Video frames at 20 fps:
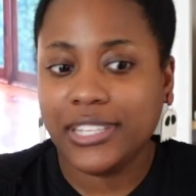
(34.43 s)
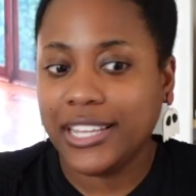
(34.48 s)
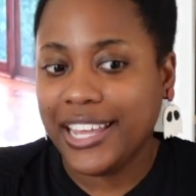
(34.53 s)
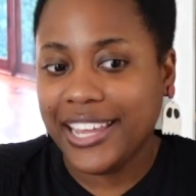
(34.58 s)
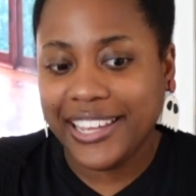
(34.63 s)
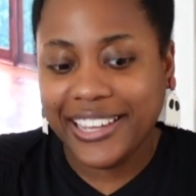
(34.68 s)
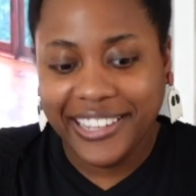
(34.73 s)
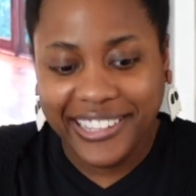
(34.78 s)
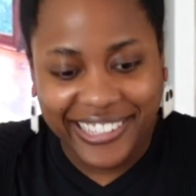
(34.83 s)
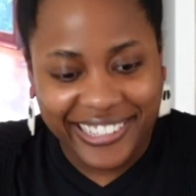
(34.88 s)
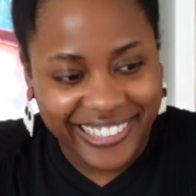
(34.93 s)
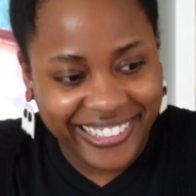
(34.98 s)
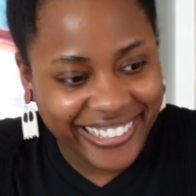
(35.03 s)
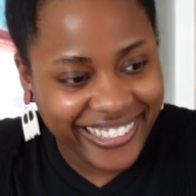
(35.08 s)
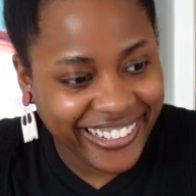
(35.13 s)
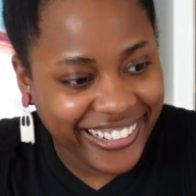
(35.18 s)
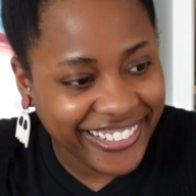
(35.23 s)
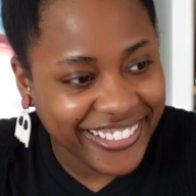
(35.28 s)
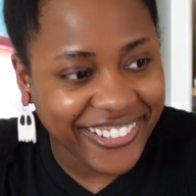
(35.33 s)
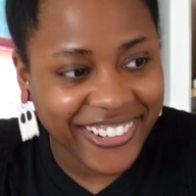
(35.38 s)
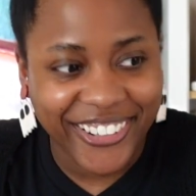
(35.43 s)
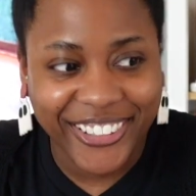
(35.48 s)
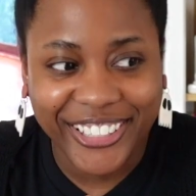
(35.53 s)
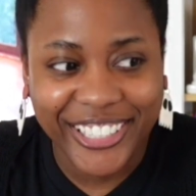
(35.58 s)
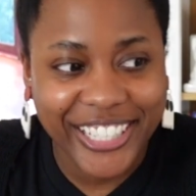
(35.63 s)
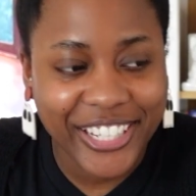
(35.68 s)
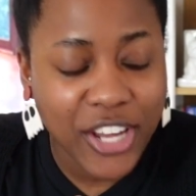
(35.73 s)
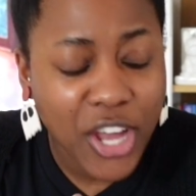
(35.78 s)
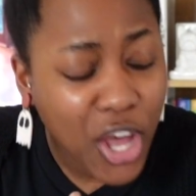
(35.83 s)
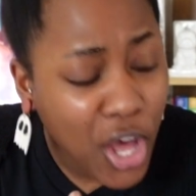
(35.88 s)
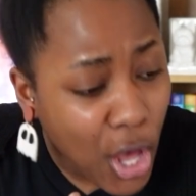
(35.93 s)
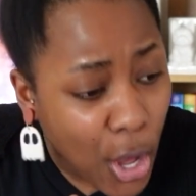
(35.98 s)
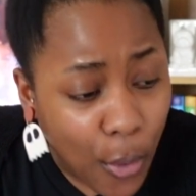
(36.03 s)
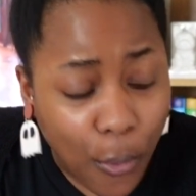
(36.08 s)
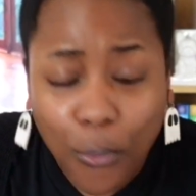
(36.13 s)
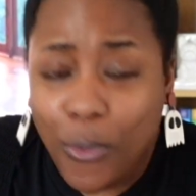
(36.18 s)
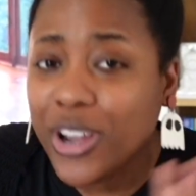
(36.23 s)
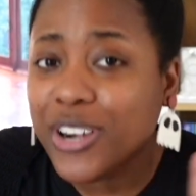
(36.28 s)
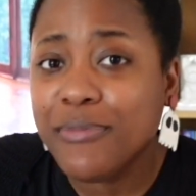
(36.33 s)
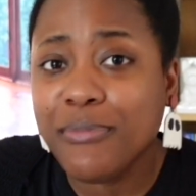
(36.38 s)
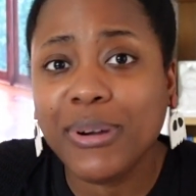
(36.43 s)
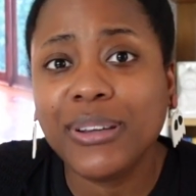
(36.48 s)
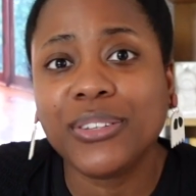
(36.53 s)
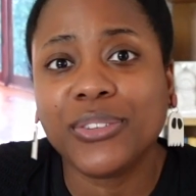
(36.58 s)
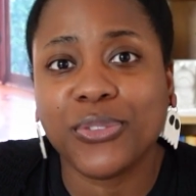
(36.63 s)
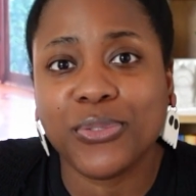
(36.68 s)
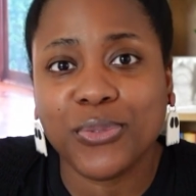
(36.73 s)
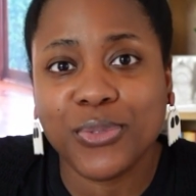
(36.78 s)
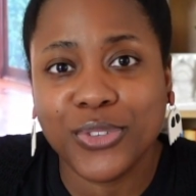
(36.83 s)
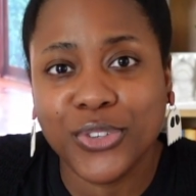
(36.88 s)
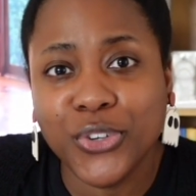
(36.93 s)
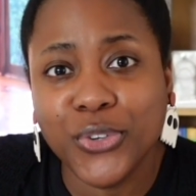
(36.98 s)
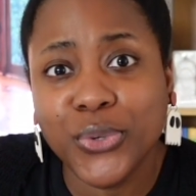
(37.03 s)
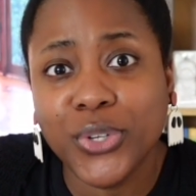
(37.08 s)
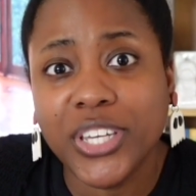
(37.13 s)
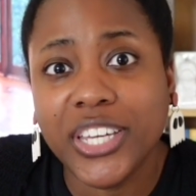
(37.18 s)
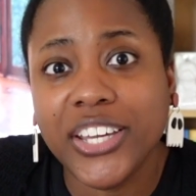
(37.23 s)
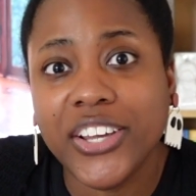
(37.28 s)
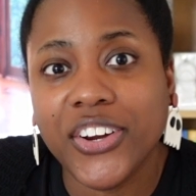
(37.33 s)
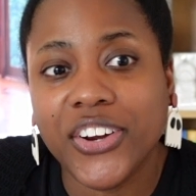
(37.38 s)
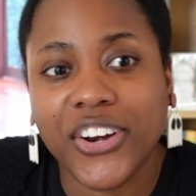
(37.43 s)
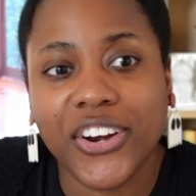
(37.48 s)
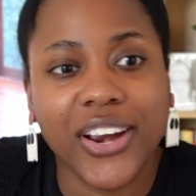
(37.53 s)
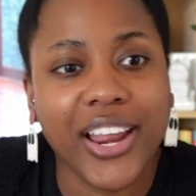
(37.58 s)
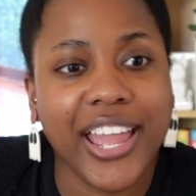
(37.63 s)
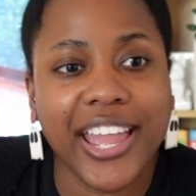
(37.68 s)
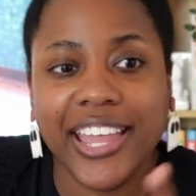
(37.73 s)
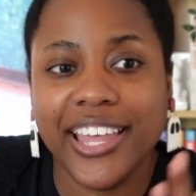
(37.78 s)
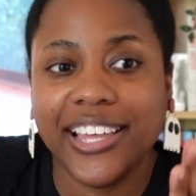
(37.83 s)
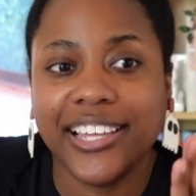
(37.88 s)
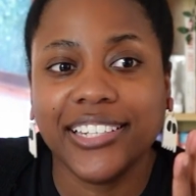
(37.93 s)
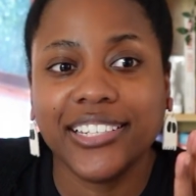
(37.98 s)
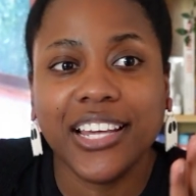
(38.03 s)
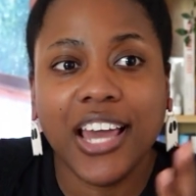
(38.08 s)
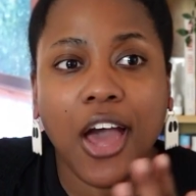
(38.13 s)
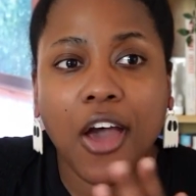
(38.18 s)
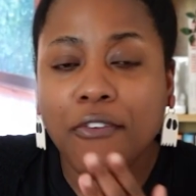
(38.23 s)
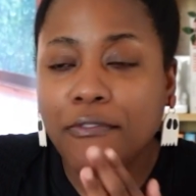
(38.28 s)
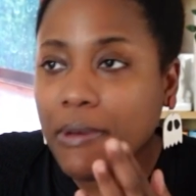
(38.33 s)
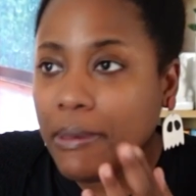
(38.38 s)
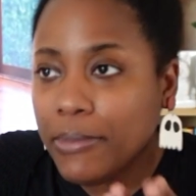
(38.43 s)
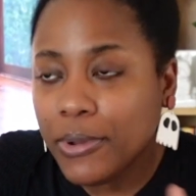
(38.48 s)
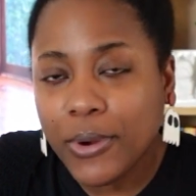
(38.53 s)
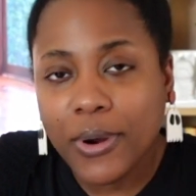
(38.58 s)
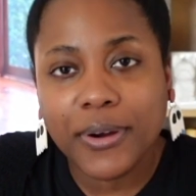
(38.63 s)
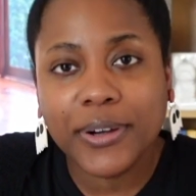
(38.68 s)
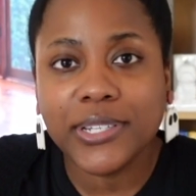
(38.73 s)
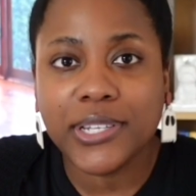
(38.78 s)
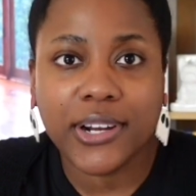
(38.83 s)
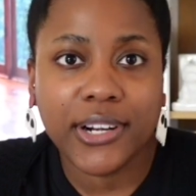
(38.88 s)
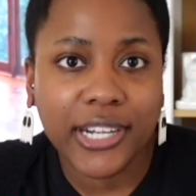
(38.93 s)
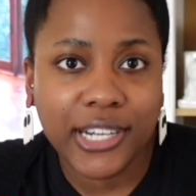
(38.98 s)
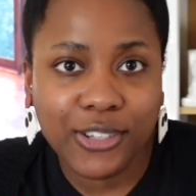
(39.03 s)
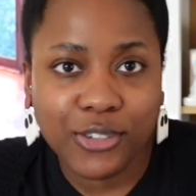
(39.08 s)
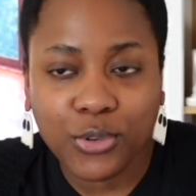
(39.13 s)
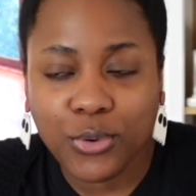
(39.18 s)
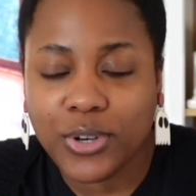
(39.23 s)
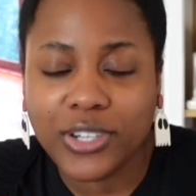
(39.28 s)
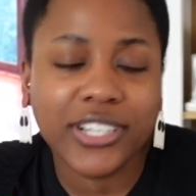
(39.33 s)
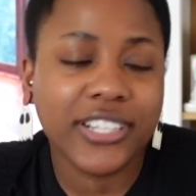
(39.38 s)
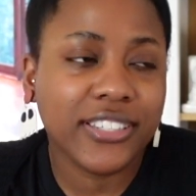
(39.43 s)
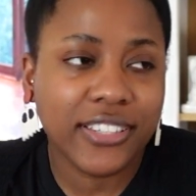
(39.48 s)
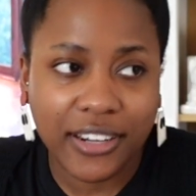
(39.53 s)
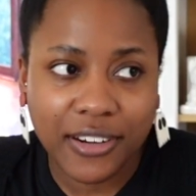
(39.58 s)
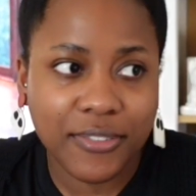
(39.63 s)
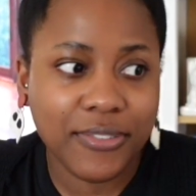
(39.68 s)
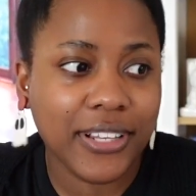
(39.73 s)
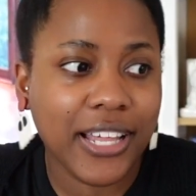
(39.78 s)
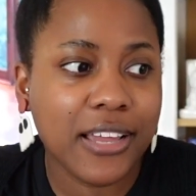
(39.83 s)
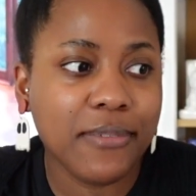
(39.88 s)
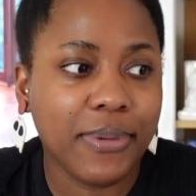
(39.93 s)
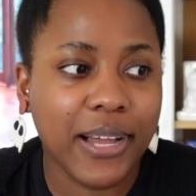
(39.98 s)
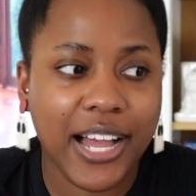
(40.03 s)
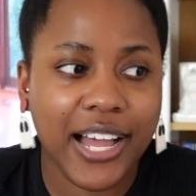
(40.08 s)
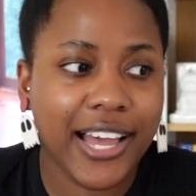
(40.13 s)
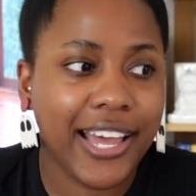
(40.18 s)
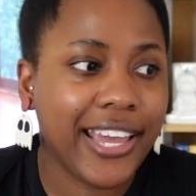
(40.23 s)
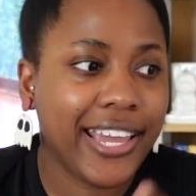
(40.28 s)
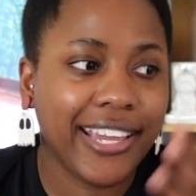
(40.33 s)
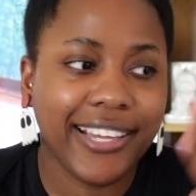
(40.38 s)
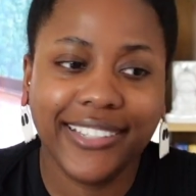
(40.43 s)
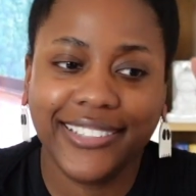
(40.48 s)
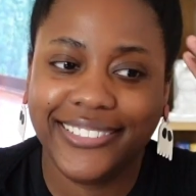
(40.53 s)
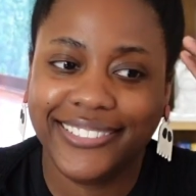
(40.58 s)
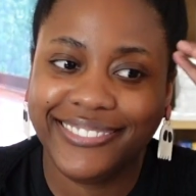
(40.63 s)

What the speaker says: Like, it's already 1 month through the new year and February is already short. It's gonna fly by.